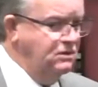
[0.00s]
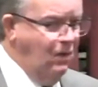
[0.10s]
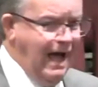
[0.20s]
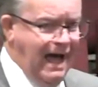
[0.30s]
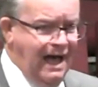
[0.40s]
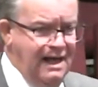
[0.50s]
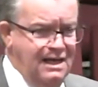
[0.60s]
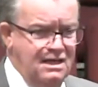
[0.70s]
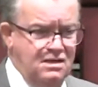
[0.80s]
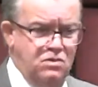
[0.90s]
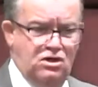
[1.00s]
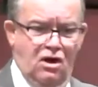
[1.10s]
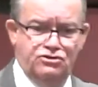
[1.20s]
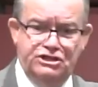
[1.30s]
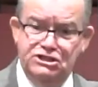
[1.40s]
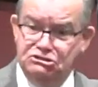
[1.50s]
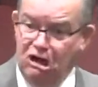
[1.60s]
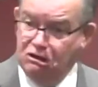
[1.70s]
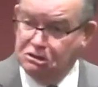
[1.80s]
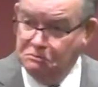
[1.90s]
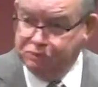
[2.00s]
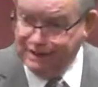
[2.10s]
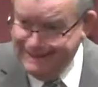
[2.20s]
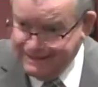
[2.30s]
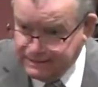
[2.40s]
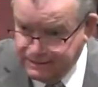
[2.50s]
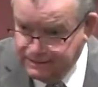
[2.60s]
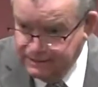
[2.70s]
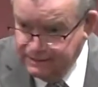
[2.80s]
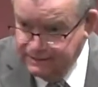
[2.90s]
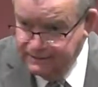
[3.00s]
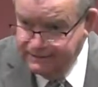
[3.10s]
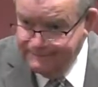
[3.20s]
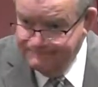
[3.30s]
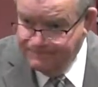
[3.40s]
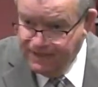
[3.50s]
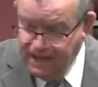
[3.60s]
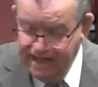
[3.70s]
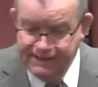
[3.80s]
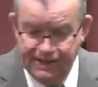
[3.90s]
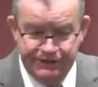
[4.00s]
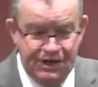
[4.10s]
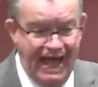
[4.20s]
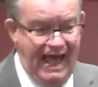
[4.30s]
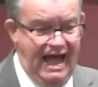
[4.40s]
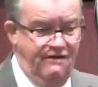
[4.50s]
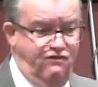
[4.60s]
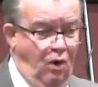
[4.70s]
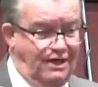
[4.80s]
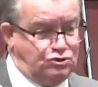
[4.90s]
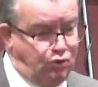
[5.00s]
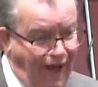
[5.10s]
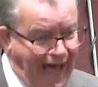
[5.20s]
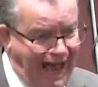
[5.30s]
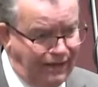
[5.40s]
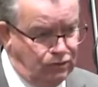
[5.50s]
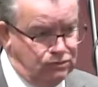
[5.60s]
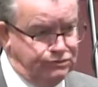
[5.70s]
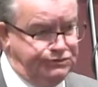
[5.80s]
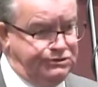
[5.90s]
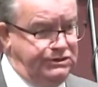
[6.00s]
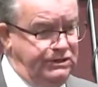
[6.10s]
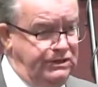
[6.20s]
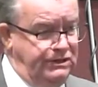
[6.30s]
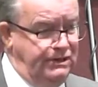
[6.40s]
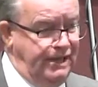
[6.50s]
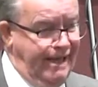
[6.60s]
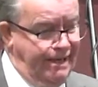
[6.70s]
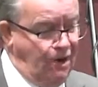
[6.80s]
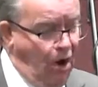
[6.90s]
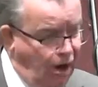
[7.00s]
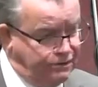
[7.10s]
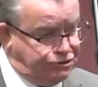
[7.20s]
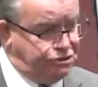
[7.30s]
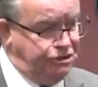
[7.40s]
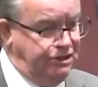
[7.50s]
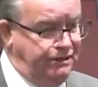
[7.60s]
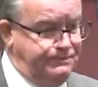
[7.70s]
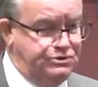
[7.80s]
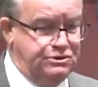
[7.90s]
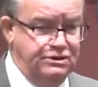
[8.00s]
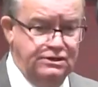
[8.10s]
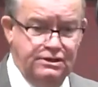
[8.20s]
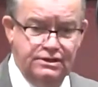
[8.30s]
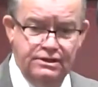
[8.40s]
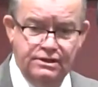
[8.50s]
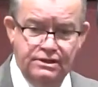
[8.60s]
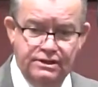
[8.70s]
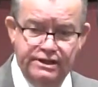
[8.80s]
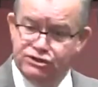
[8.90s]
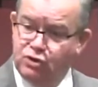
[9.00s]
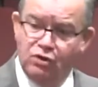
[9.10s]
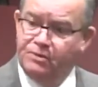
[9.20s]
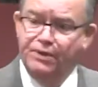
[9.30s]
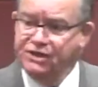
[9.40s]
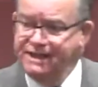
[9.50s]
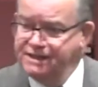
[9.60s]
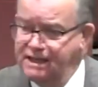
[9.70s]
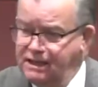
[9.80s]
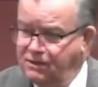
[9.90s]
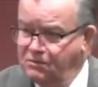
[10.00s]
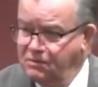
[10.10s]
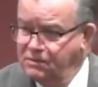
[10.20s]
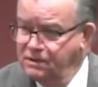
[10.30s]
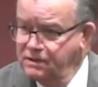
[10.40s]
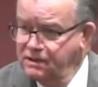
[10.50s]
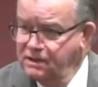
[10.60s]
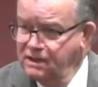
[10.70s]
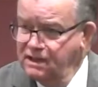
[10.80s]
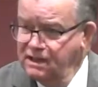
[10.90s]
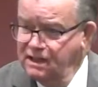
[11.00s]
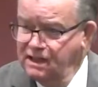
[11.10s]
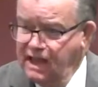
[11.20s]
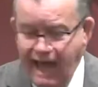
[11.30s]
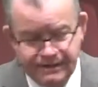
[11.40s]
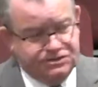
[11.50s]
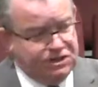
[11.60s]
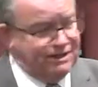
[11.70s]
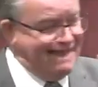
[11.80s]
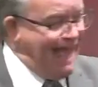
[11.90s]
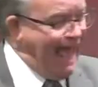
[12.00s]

Why? Because he's not complete. He doesn't have what trials and hardships is going to put into him. And until he